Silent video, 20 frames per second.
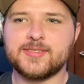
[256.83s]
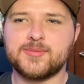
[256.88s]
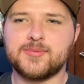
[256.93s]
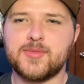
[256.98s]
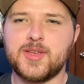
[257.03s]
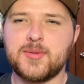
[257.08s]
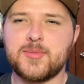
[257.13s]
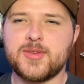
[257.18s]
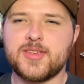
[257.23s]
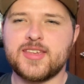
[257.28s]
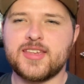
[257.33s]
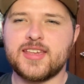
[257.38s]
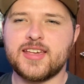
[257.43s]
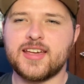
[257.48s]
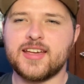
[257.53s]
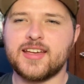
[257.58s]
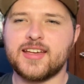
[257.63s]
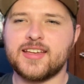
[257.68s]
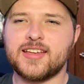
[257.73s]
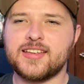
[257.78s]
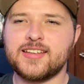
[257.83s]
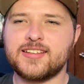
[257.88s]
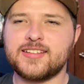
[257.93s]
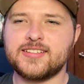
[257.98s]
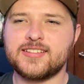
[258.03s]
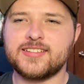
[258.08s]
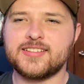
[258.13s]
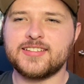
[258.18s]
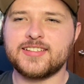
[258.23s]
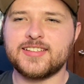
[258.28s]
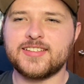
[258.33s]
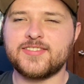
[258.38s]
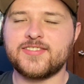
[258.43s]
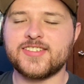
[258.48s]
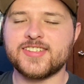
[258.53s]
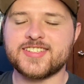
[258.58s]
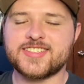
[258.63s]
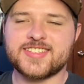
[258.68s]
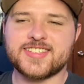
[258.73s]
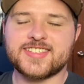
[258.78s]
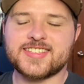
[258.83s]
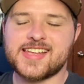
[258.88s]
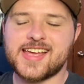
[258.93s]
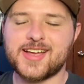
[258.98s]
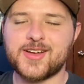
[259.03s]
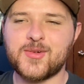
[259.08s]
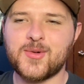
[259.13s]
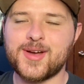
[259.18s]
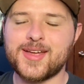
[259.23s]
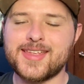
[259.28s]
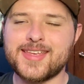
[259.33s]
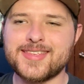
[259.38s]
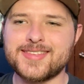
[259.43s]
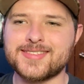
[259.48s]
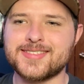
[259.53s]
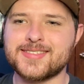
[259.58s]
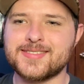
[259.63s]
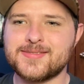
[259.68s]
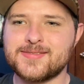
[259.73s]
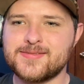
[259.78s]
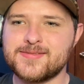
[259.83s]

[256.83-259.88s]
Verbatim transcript: maybe uh, he feels it's not quite his.